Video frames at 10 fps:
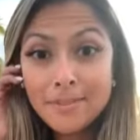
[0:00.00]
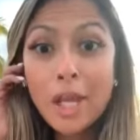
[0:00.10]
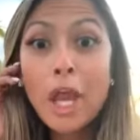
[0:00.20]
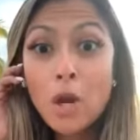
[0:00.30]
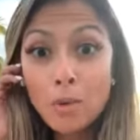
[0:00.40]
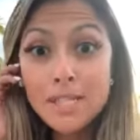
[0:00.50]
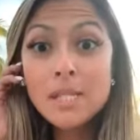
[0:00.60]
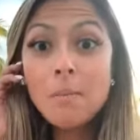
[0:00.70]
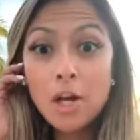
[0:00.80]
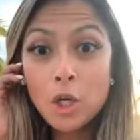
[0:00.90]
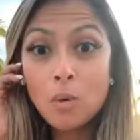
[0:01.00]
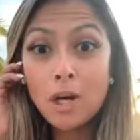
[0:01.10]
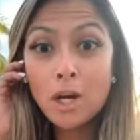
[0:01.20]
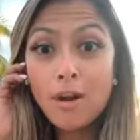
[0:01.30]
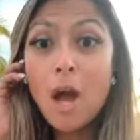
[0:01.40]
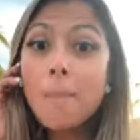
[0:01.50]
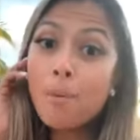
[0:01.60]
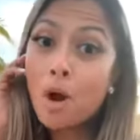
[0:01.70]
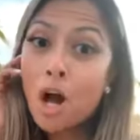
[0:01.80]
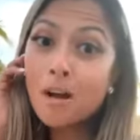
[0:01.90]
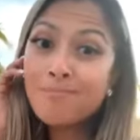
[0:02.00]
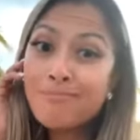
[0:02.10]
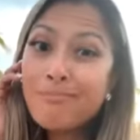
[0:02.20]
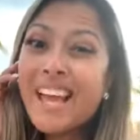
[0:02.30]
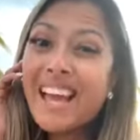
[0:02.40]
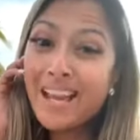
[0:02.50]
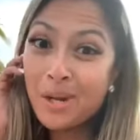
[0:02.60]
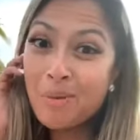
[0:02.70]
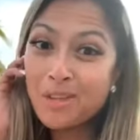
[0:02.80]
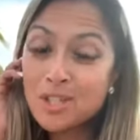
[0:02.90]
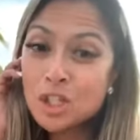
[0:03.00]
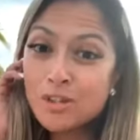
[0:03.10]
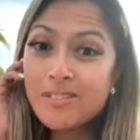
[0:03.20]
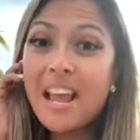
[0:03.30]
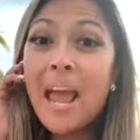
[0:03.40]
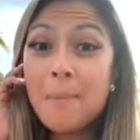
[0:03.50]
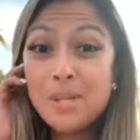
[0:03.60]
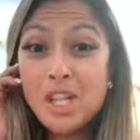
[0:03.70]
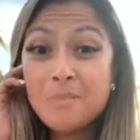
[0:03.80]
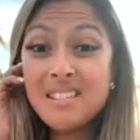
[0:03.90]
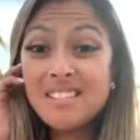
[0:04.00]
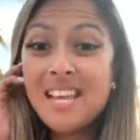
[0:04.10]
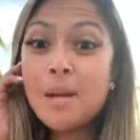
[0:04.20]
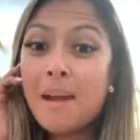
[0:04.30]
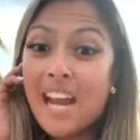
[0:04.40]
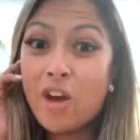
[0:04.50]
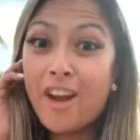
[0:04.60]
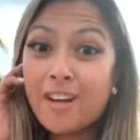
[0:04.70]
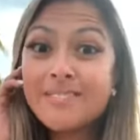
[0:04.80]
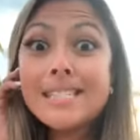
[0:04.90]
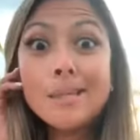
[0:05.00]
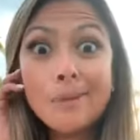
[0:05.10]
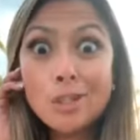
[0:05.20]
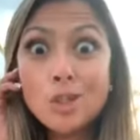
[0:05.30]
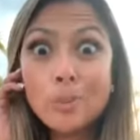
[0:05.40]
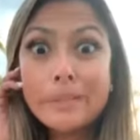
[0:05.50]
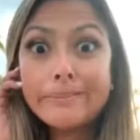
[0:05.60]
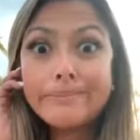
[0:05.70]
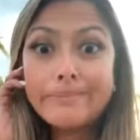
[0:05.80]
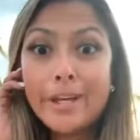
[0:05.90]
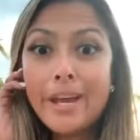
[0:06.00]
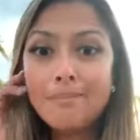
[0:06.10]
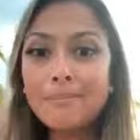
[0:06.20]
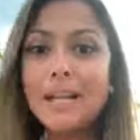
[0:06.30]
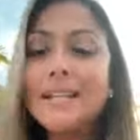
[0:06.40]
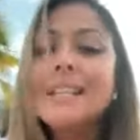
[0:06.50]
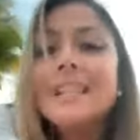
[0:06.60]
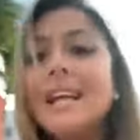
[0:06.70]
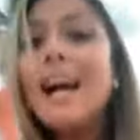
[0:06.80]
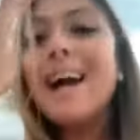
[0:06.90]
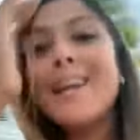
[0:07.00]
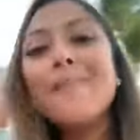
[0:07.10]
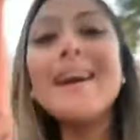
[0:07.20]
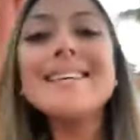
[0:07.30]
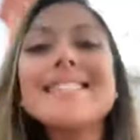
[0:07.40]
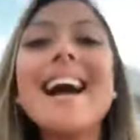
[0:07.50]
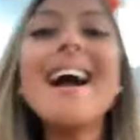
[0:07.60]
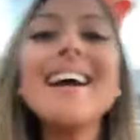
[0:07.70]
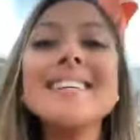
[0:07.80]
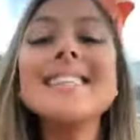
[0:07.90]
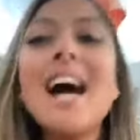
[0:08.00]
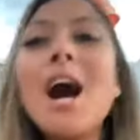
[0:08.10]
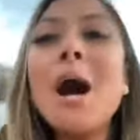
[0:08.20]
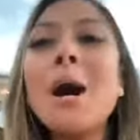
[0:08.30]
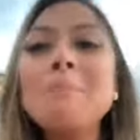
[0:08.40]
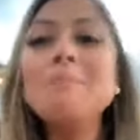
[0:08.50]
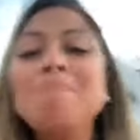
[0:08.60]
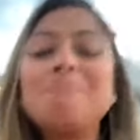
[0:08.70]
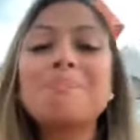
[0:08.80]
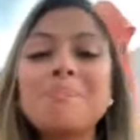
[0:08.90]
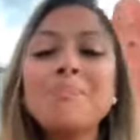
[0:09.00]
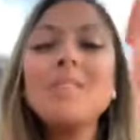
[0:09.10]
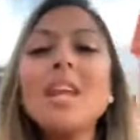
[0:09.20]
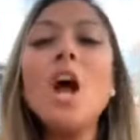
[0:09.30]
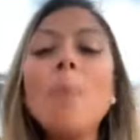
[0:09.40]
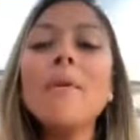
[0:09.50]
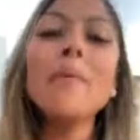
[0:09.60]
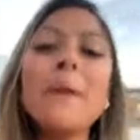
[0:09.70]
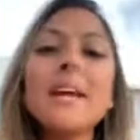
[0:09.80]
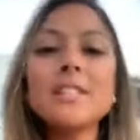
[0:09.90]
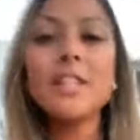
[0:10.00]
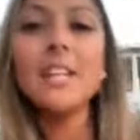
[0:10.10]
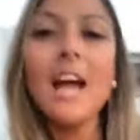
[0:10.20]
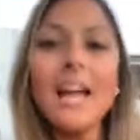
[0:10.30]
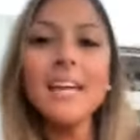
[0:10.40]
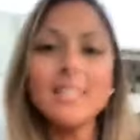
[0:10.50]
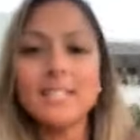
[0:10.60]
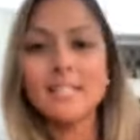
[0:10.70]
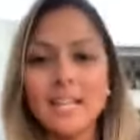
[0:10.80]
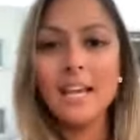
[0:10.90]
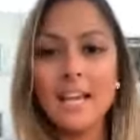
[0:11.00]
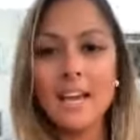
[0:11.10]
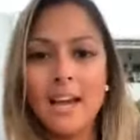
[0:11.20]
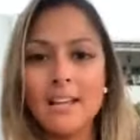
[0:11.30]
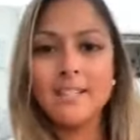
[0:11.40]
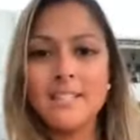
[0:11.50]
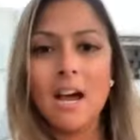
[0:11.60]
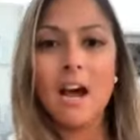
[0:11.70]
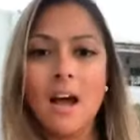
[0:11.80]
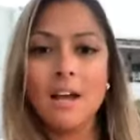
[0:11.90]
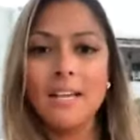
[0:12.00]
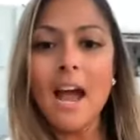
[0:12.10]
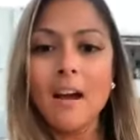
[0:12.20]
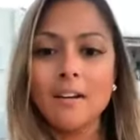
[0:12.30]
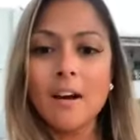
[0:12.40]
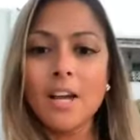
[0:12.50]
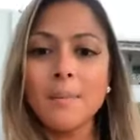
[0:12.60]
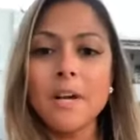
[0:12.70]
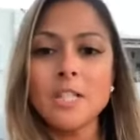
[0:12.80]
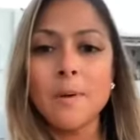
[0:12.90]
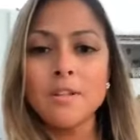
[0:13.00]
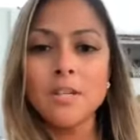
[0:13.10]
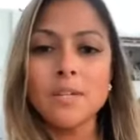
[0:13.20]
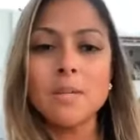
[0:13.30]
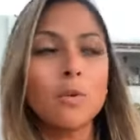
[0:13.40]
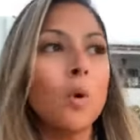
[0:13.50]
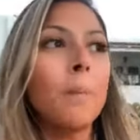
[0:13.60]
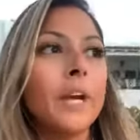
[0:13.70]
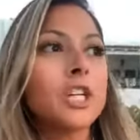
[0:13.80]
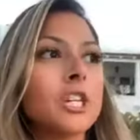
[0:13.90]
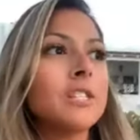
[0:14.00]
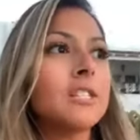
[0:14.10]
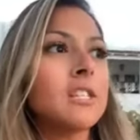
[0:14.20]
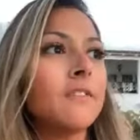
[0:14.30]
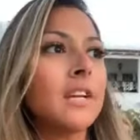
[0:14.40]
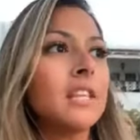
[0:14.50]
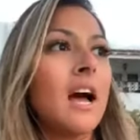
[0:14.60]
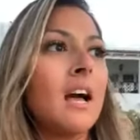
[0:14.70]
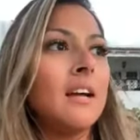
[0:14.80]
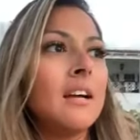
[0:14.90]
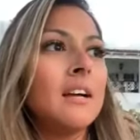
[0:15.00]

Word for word: carry some underwear, a bra, and a bathing suit and pajamas in my carry-on because I'm not stupid. Okay. Anyways, guys, um, I hope everybody has a good night. And uh, yeah, I'll keep you guys posted with some cool pictures and stuff like that.